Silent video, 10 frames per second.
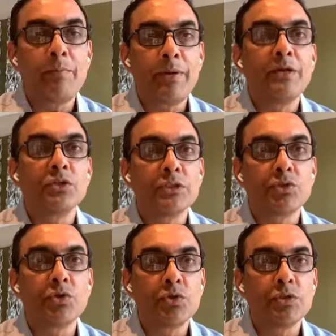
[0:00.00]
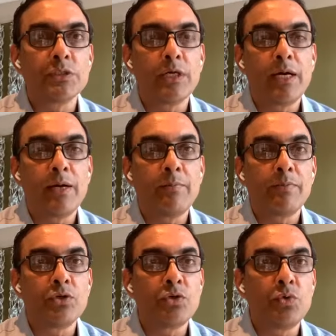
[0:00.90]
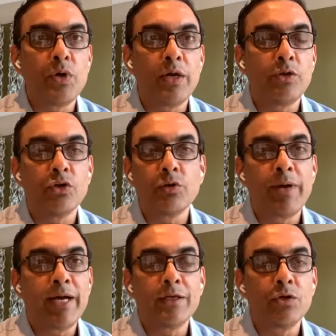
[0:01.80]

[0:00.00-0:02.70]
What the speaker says: into the stores to buy the